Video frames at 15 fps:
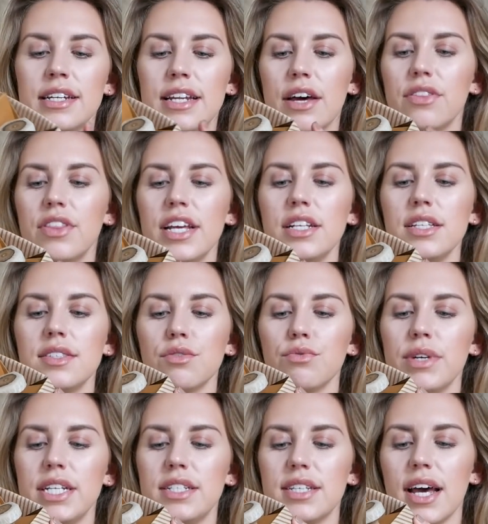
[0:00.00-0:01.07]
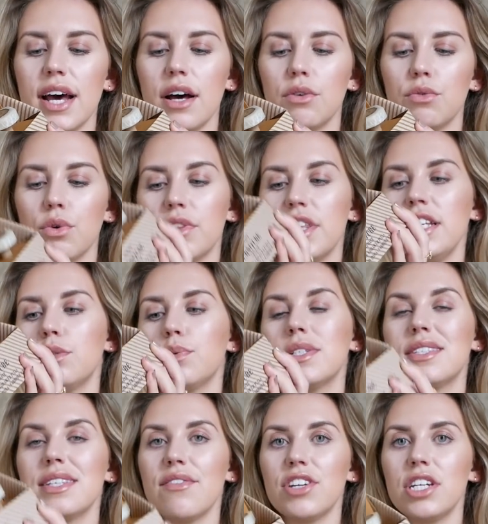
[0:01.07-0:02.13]
Now these retail, well these were
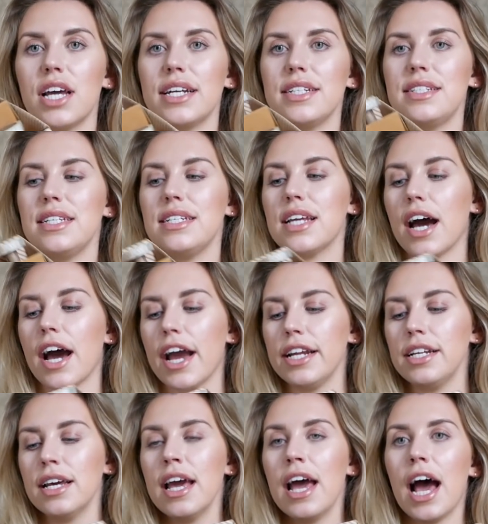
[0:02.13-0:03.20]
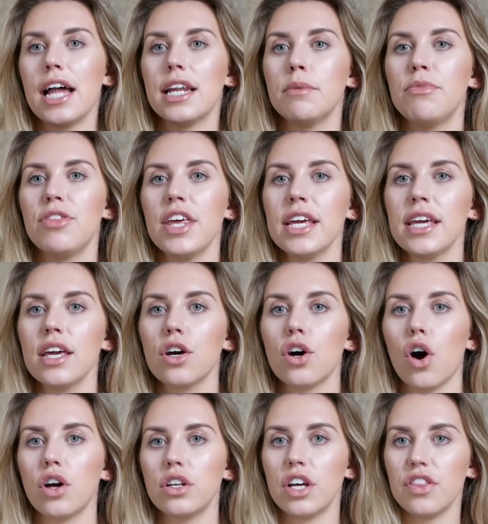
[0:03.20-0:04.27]
$7.99 and I'm thinking
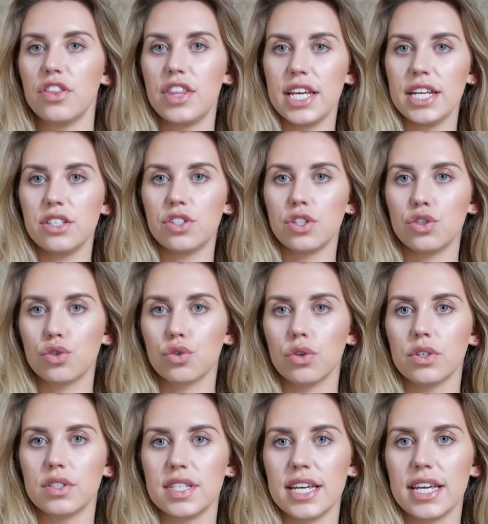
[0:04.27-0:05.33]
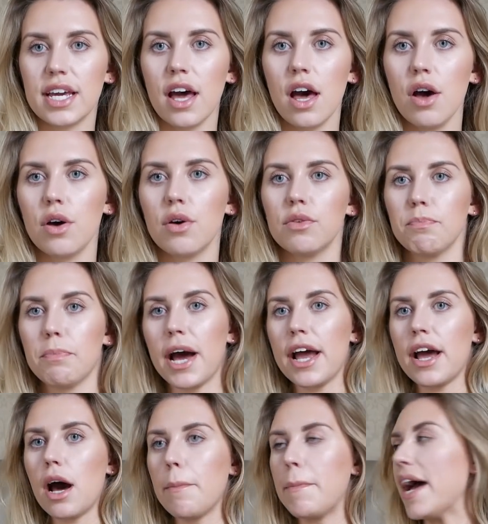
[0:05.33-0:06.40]
on these drawers here
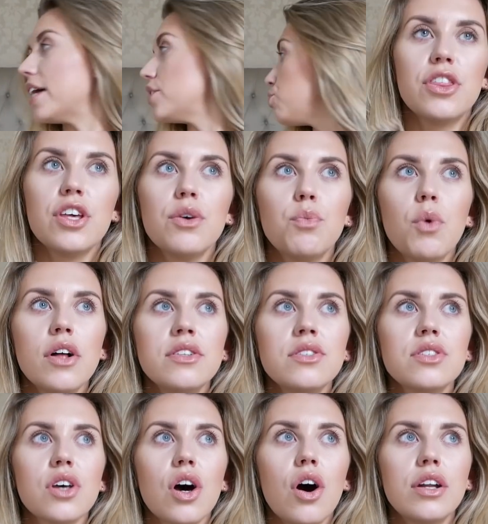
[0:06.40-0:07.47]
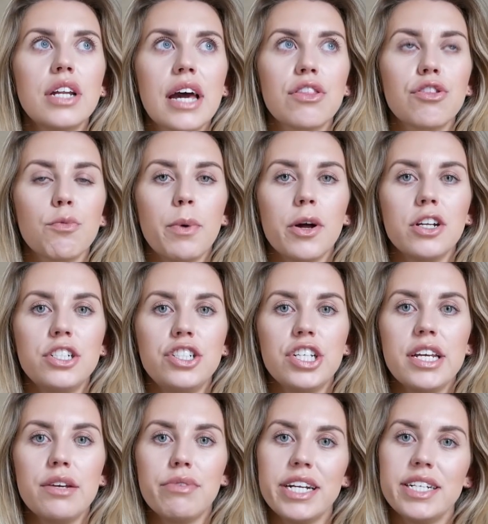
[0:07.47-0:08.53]
by our bed. The ones on Anthropologie